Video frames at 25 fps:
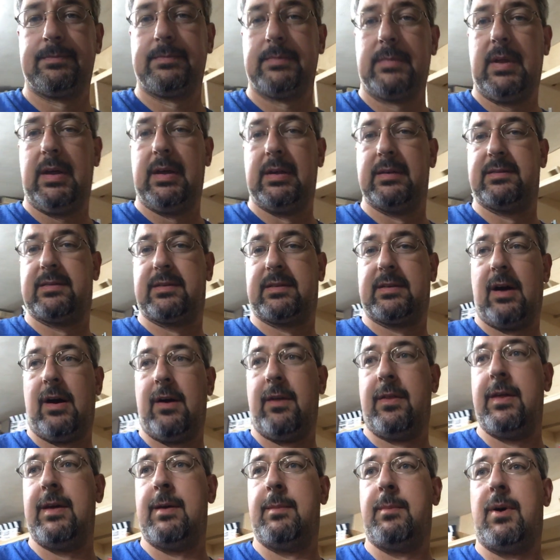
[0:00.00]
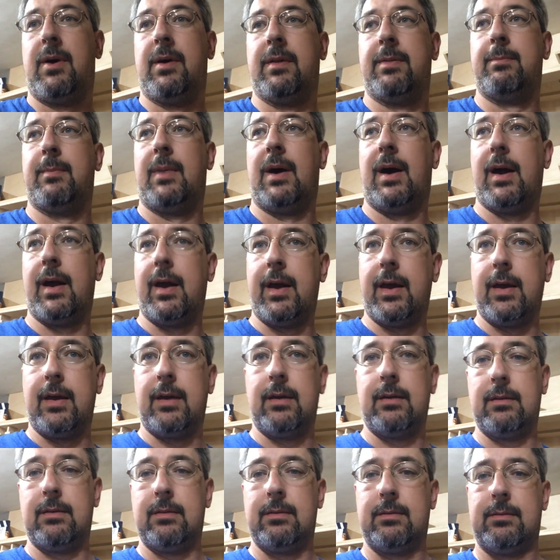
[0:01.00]
install them on my
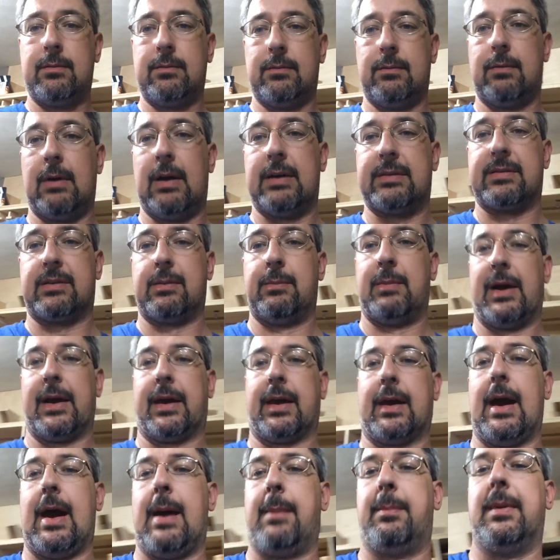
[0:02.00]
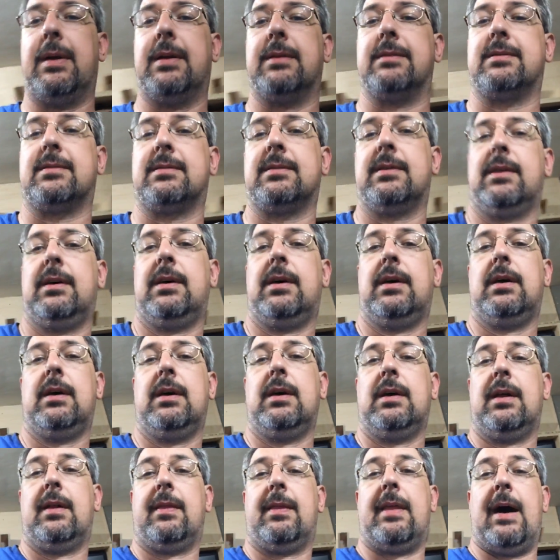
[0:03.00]
rest of my cabinets.
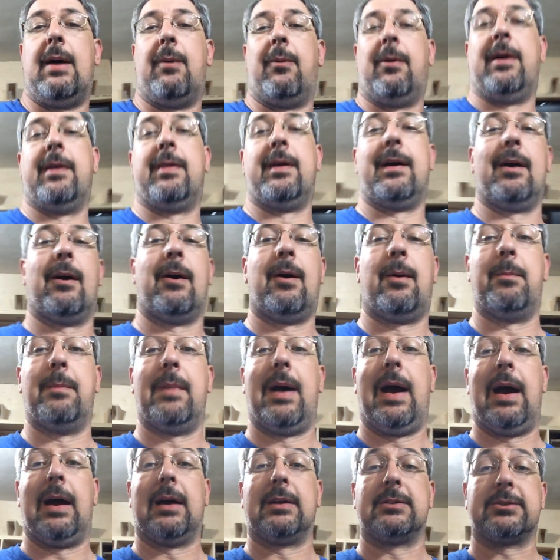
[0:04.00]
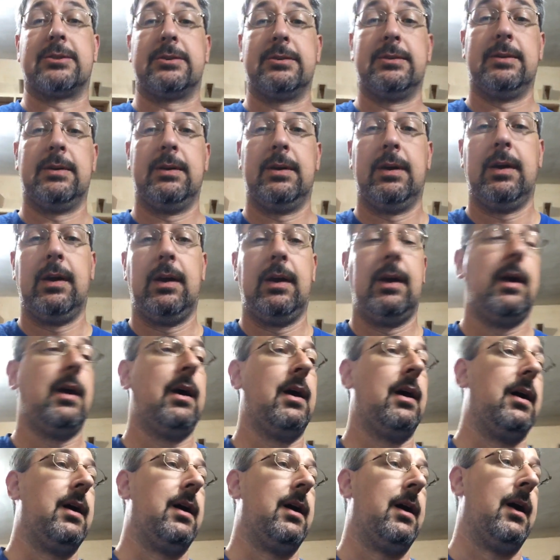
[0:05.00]
That way they all match.
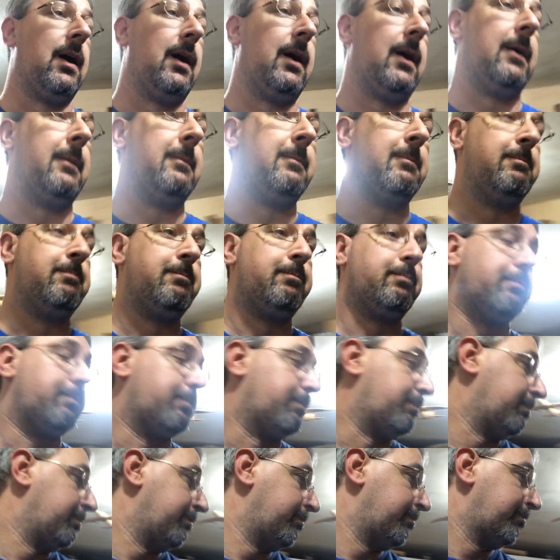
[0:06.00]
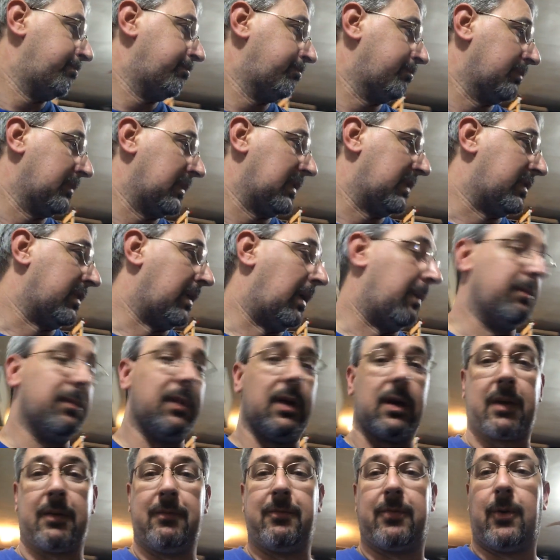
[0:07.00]
So I'm
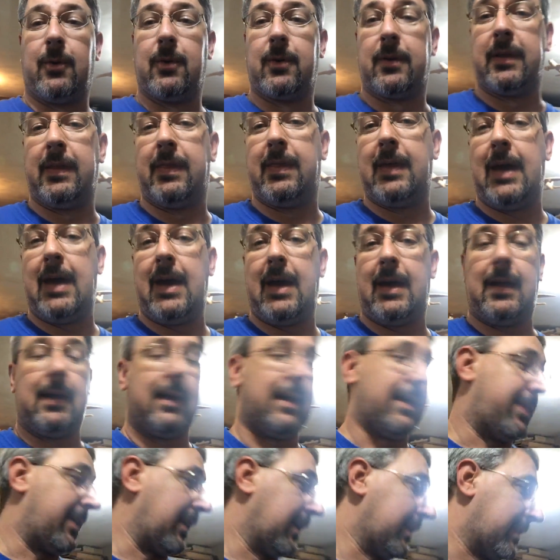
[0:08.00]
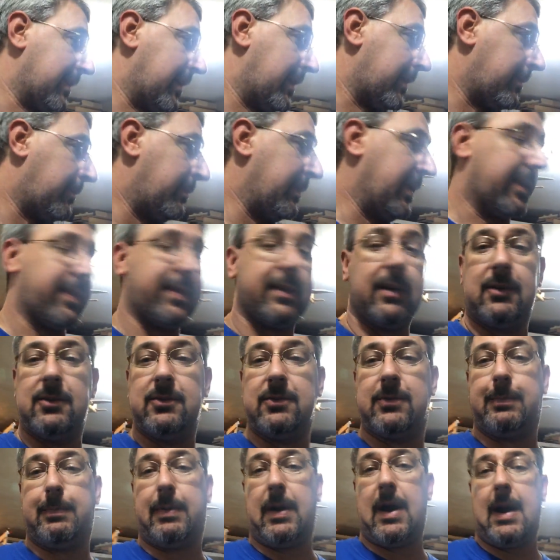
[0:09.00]
looking forward to that. I think that'll make those
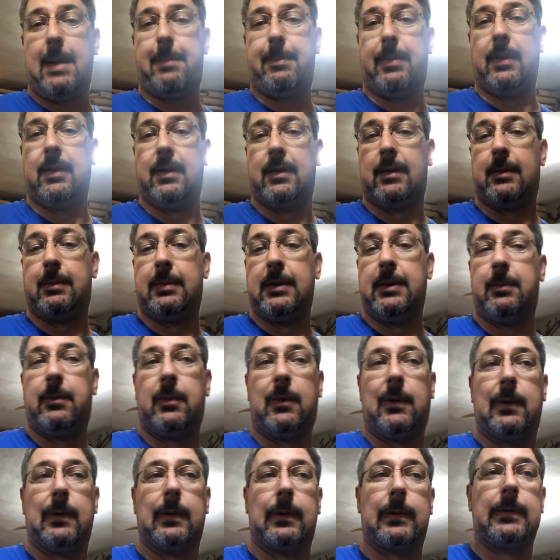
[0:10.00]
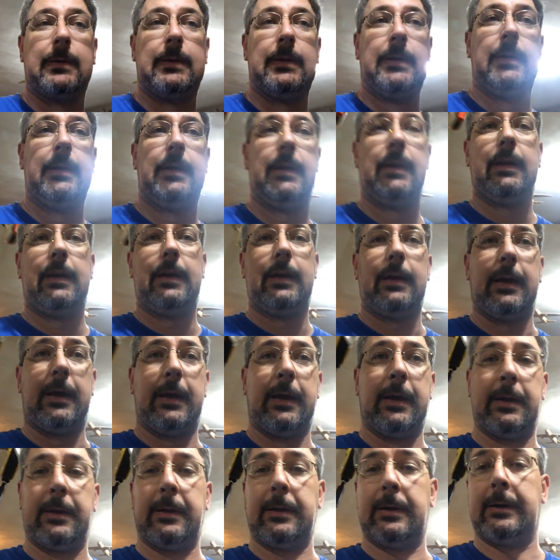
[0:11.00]
pop a little bit more.
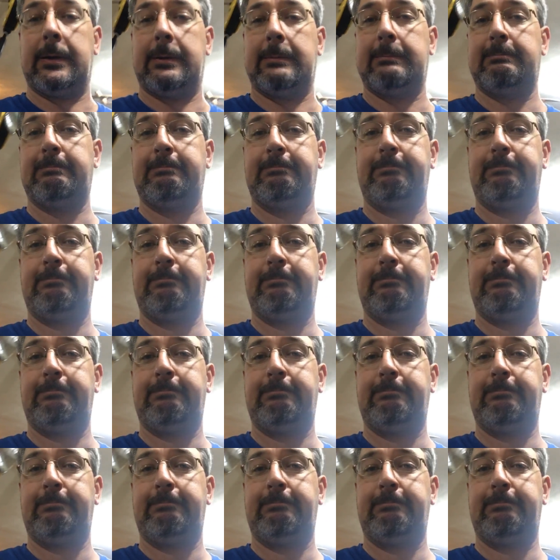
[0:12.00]
And